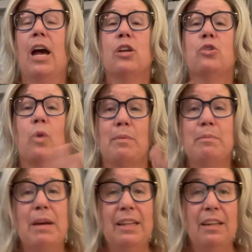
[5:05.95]
So I'm in
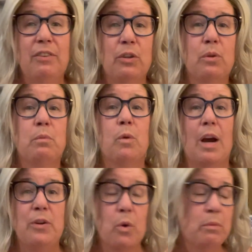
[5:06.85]
my living room where
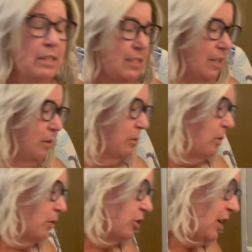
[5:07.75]
I normally sit and
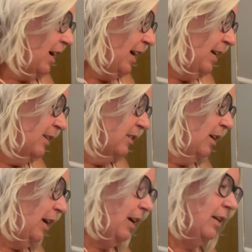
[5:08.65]
crochet,
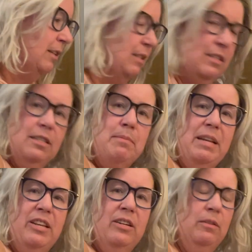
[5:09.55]
and this is my
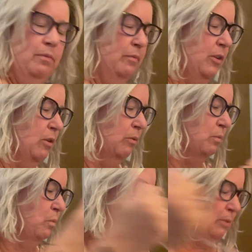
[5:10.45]
little,
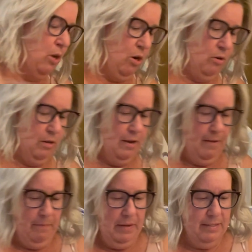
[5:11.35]
whip part.
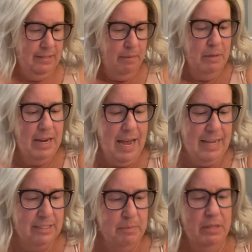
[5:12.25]
Somebody
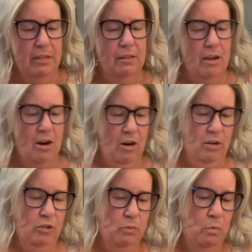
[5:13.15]
asked me, the
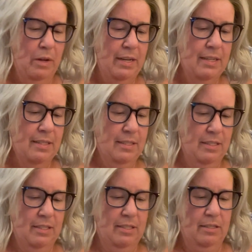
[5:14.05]
large, what is the
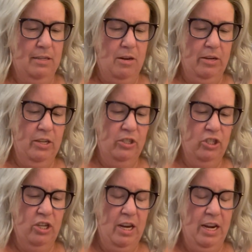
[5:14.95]
starting
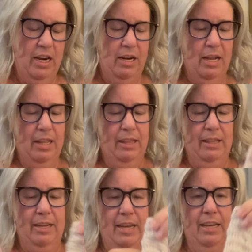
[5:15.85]
chain
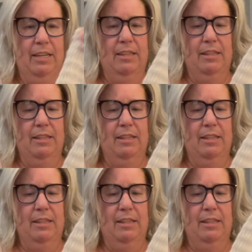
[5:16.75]
length?